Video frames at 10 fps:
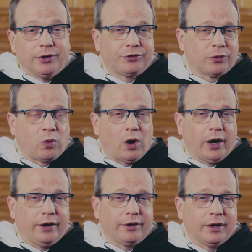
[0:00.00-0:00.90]
is
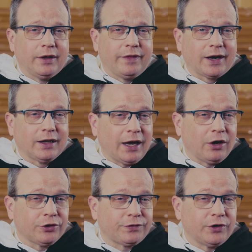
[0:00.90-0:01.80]
required that
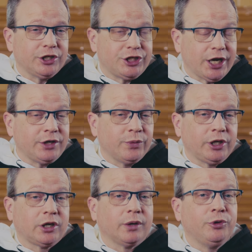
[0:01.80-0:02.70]
allows for a
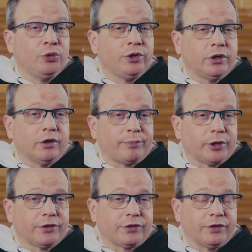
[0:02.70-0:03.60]
genuine communion of
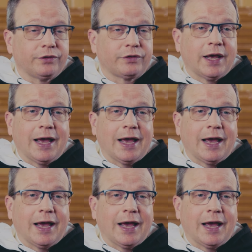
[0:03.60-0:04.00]
persons